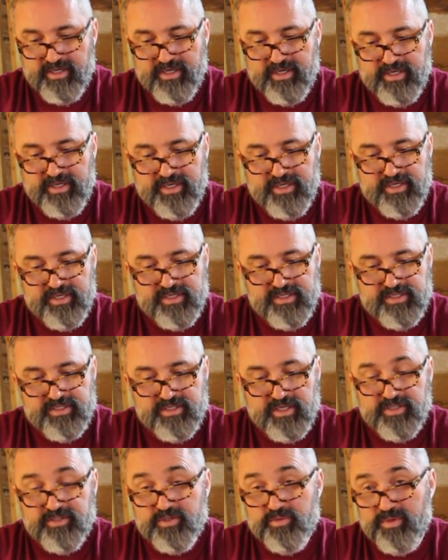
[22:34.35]
And
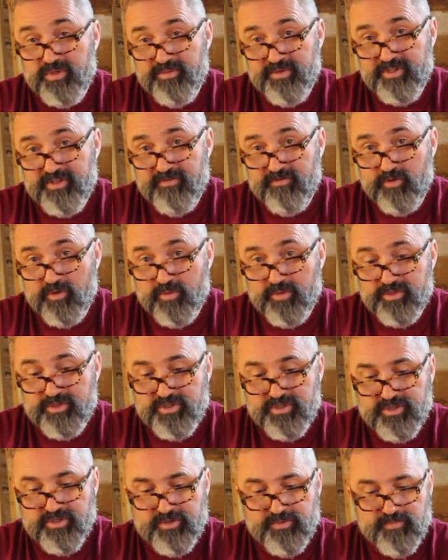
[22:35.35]
I just want to read the foreword
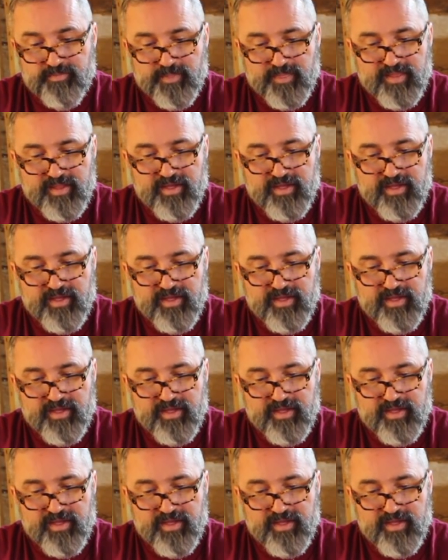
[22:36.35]
to you.